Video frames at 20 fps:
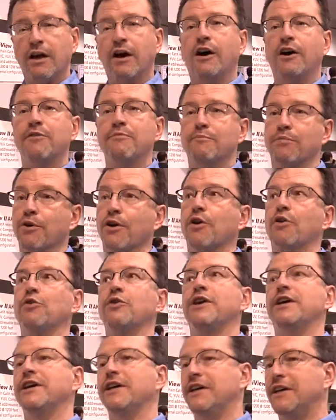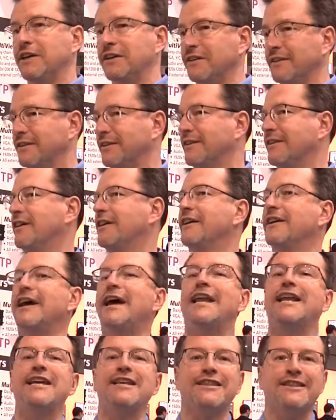unbroken, on
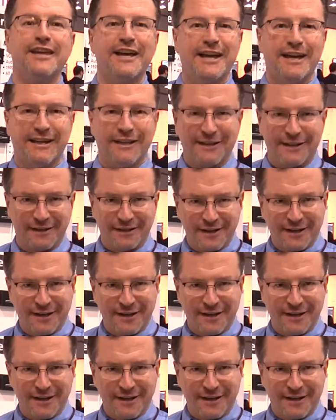anything